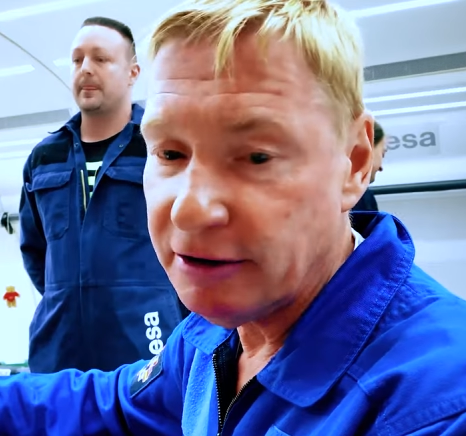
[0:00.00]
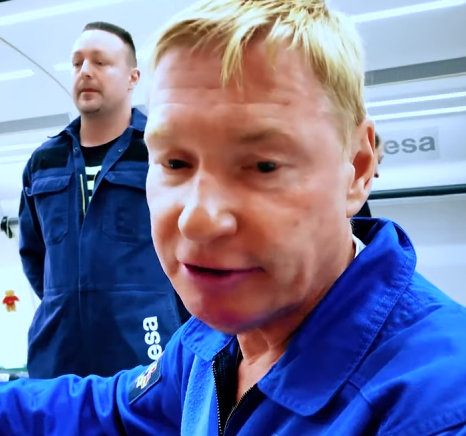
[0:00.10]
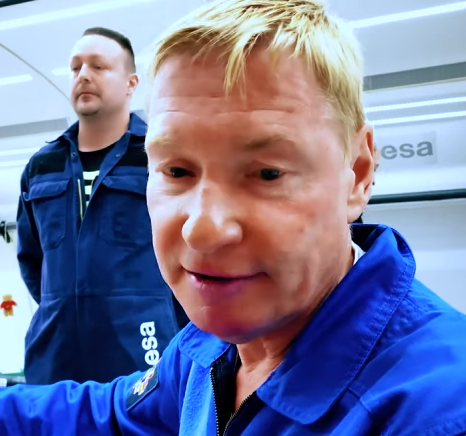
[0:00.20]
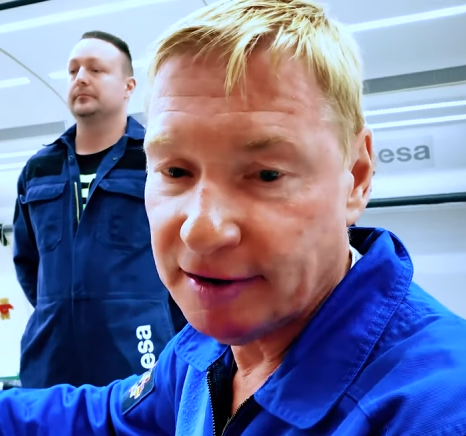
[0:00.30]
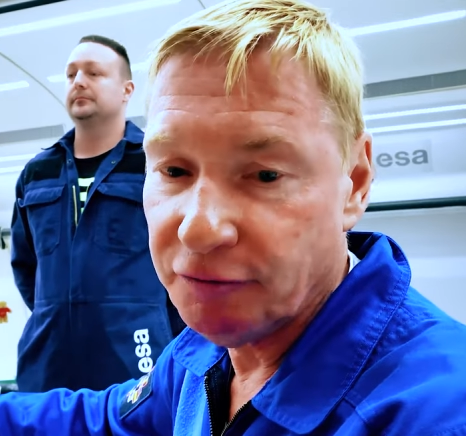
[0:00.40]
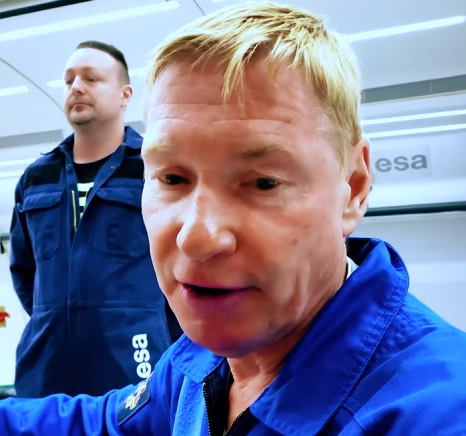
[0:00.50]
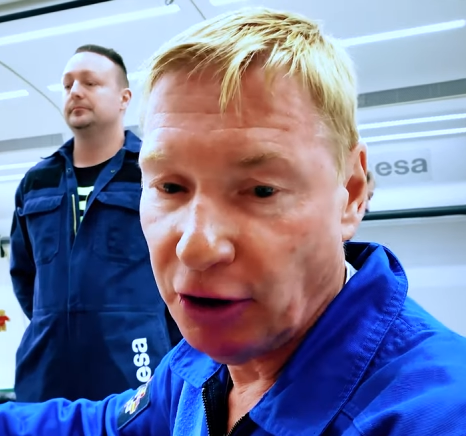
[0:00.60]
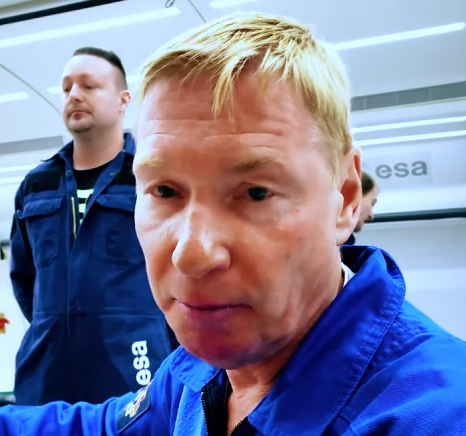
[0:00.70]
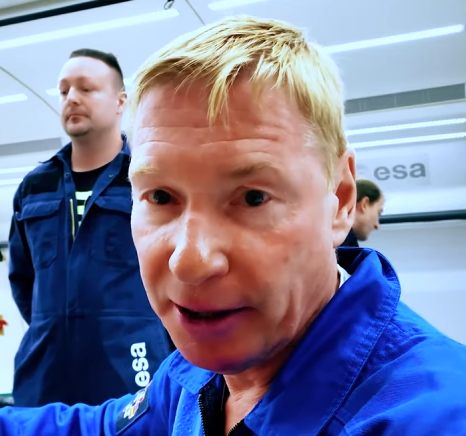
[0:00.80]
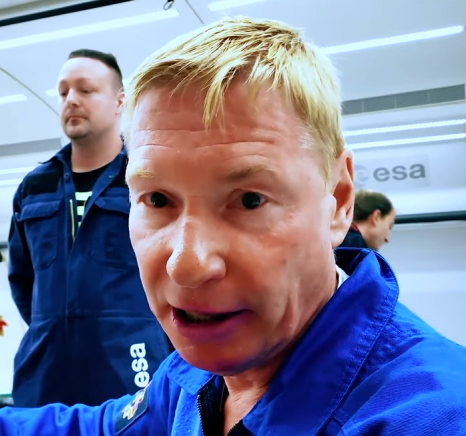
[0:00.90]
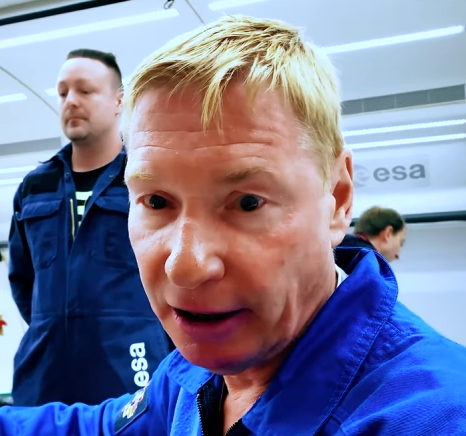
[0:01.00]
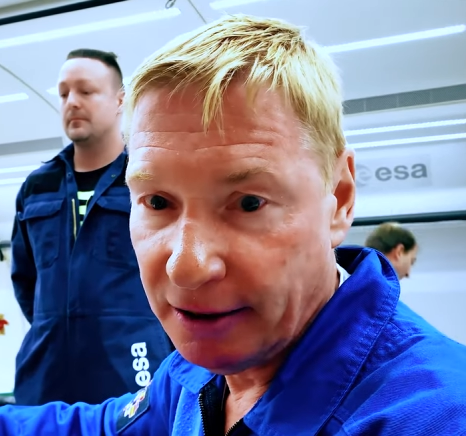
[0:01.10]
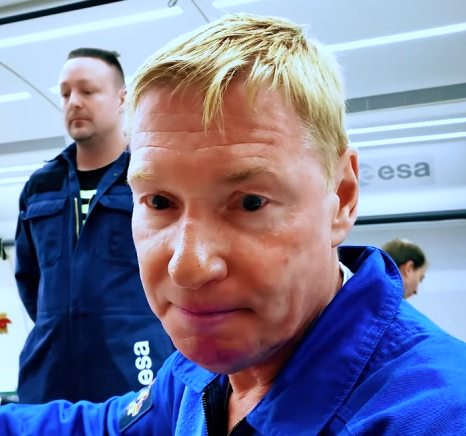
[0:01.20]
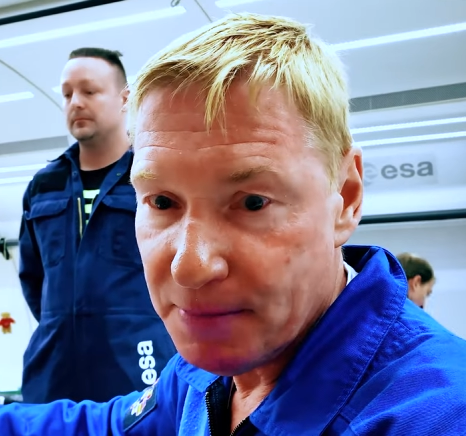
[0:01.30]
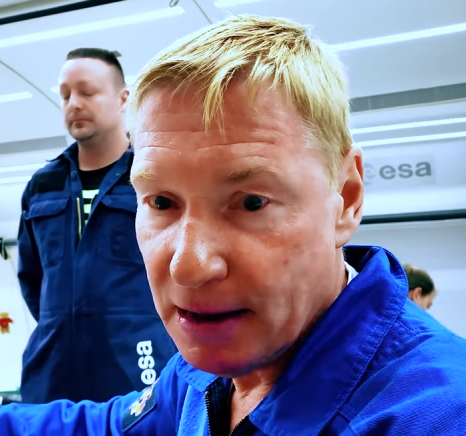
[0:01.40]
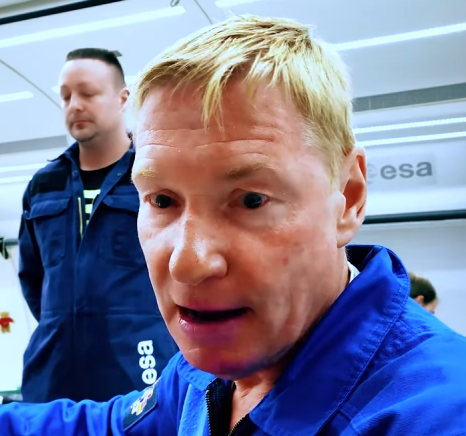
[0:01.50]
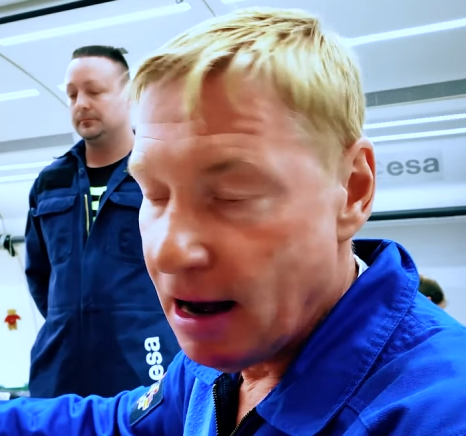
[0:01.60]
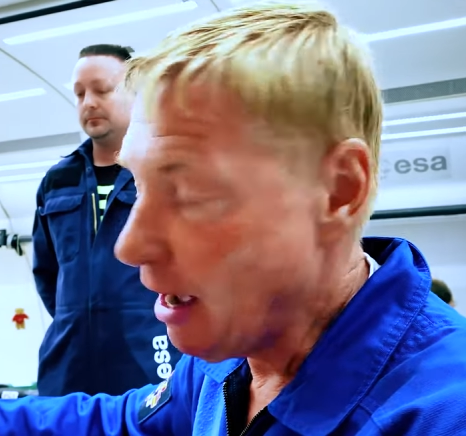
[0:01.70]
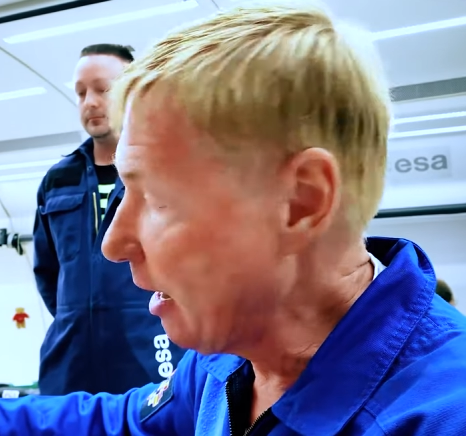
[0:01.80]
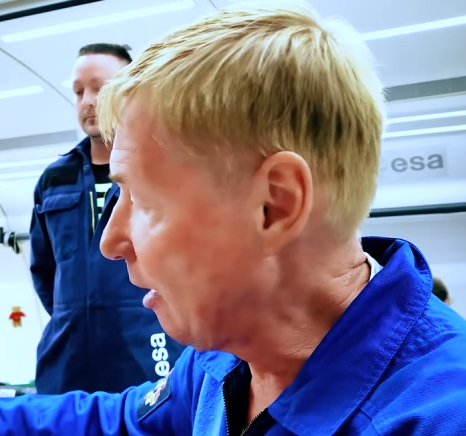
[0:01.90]
Speaker 1: interesting phenomena.
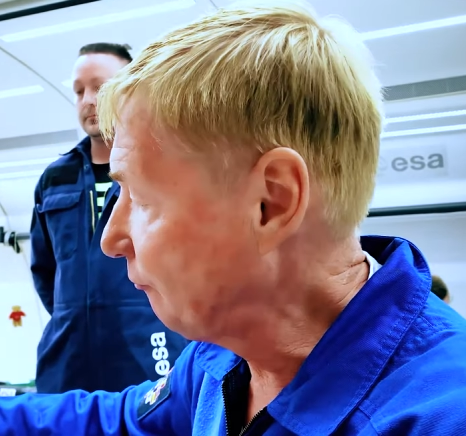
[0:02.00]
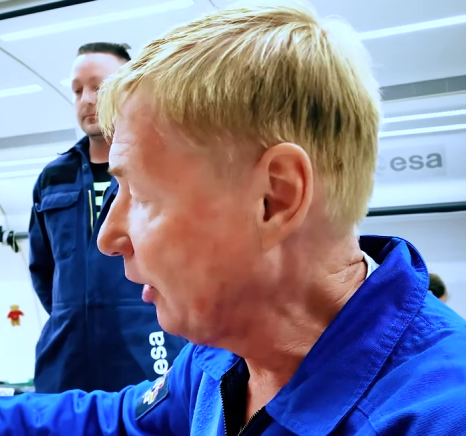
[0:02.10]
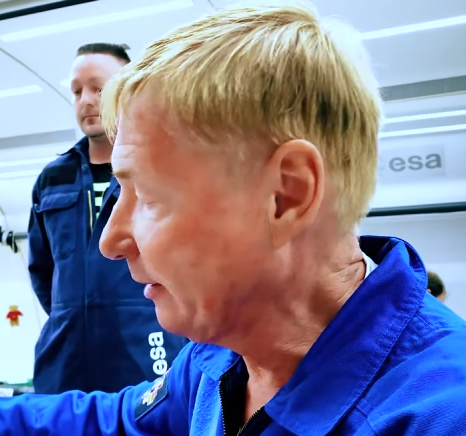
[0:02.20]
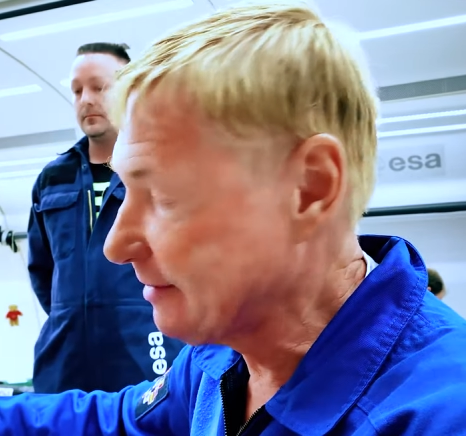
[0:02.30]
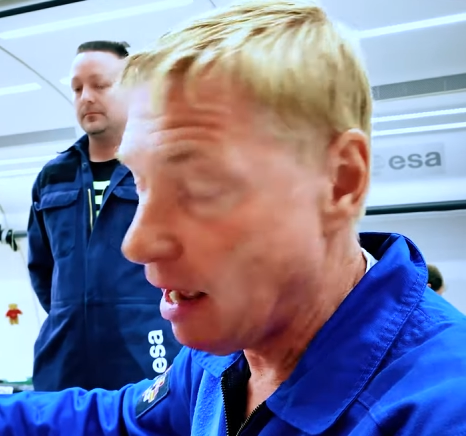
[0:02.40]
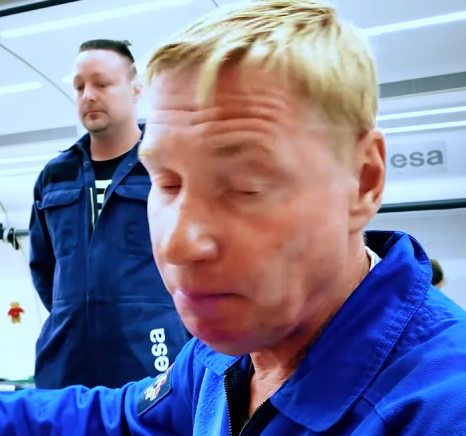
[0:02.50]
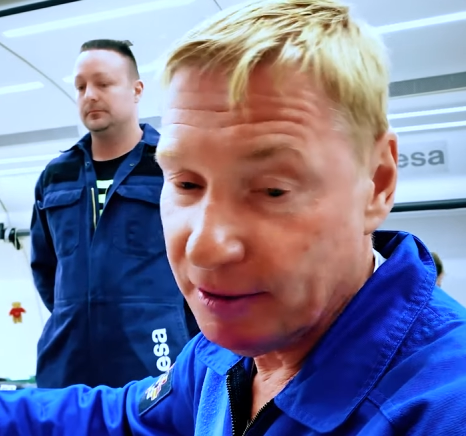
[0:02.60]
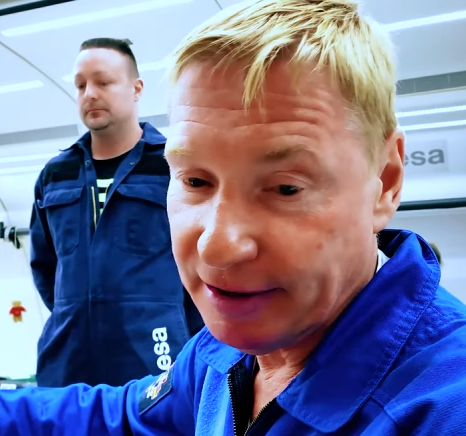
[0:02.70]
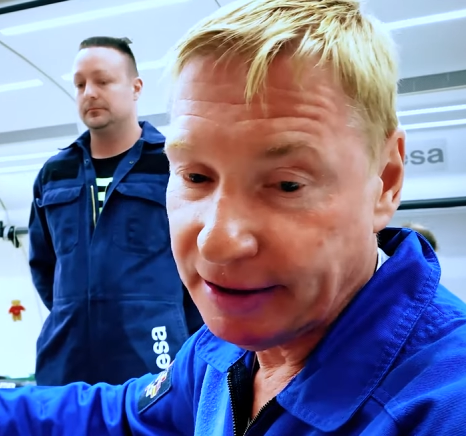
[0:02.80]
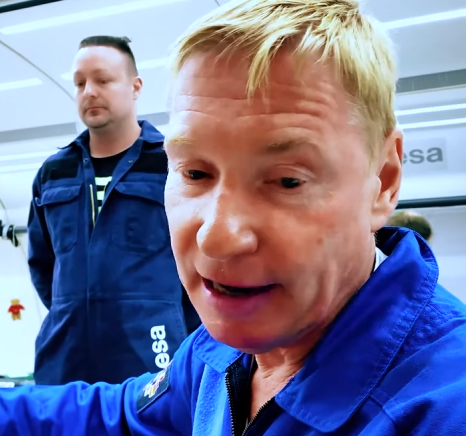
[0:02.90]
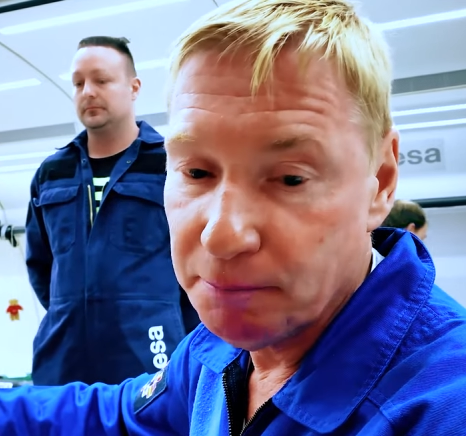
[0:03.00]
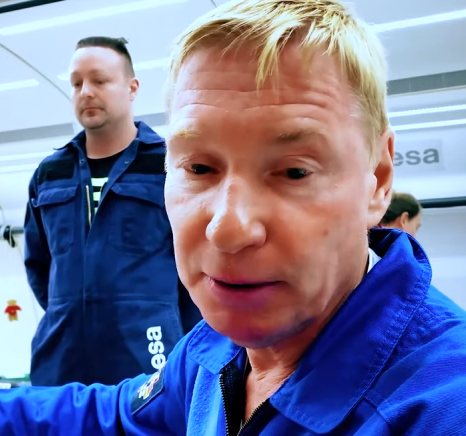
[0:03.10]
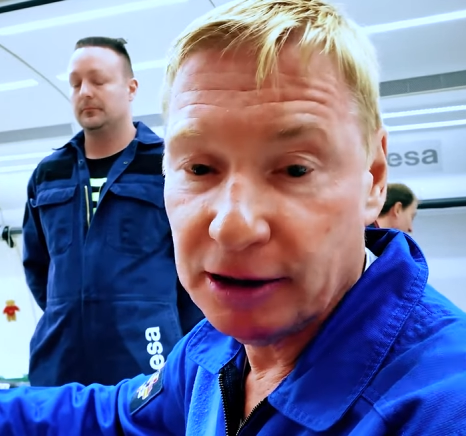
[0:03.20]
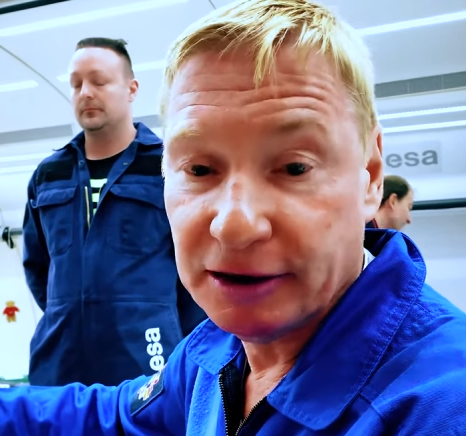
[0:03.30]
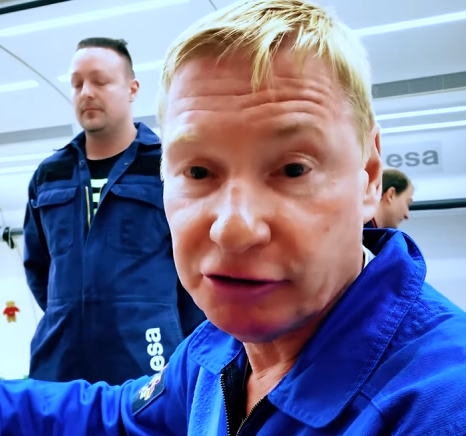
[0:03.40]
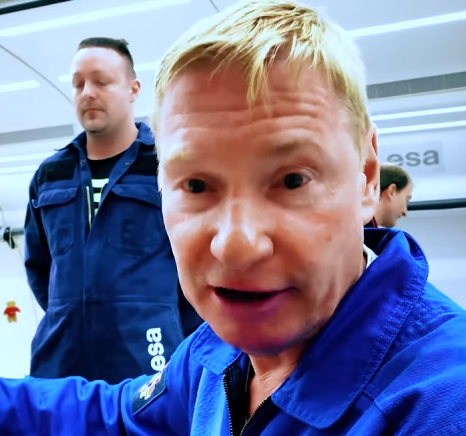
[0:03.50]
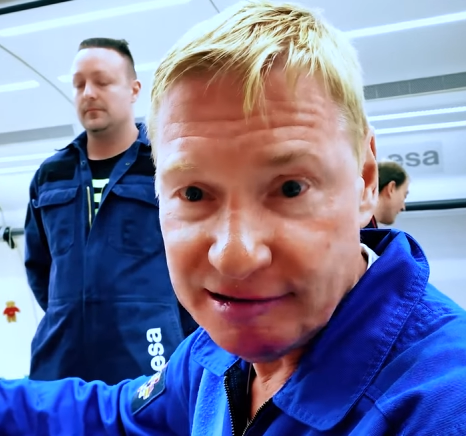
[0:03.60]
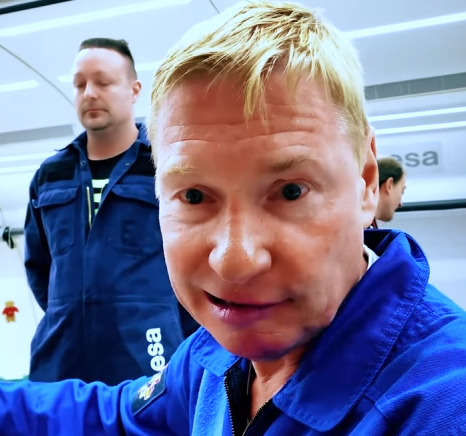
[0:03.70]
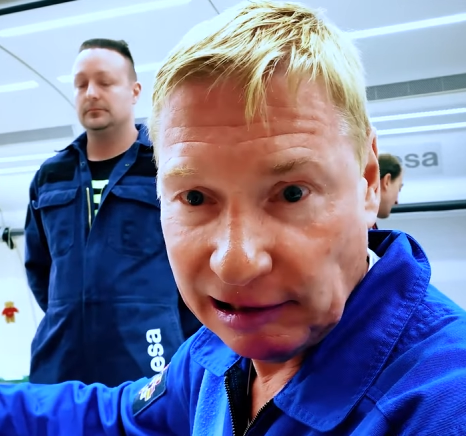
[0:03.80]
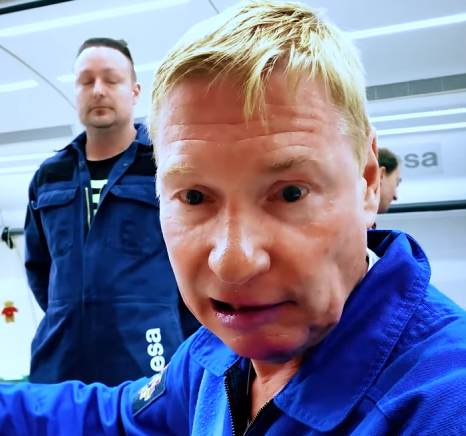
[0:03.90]
Uh, for example, they can build a
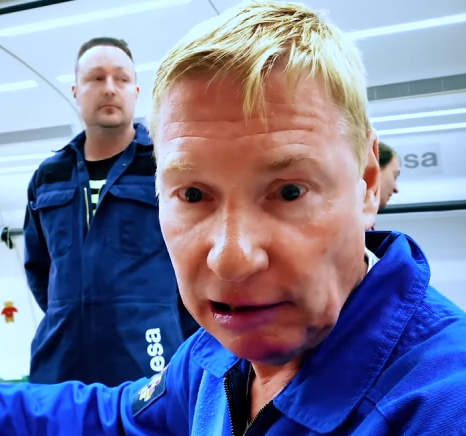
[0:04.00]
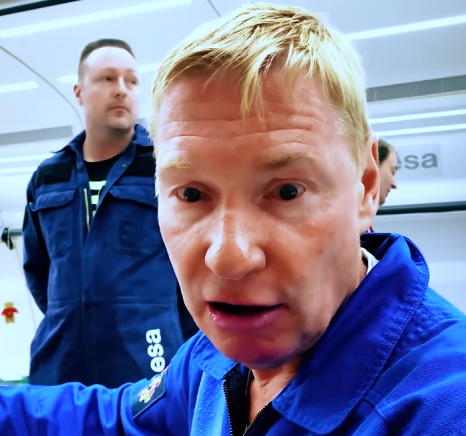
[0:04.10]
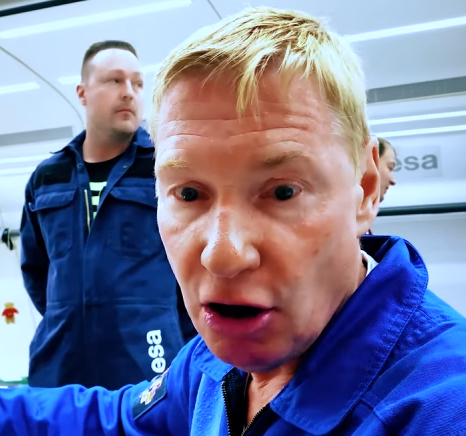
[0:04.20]
crystal,